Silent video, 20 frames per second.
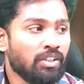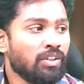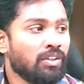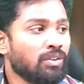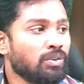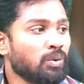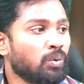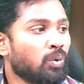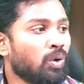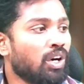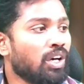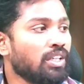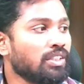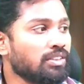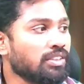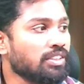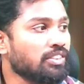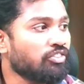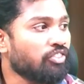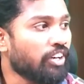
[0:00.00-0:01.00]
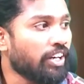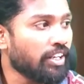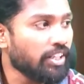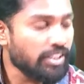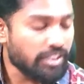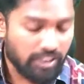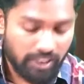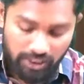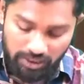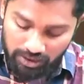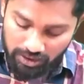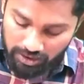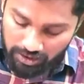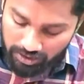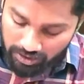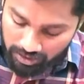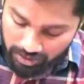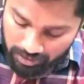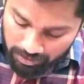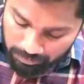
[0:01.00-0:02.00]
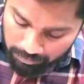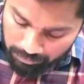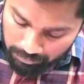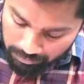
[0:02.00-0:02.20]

So what is this federal structure, sir?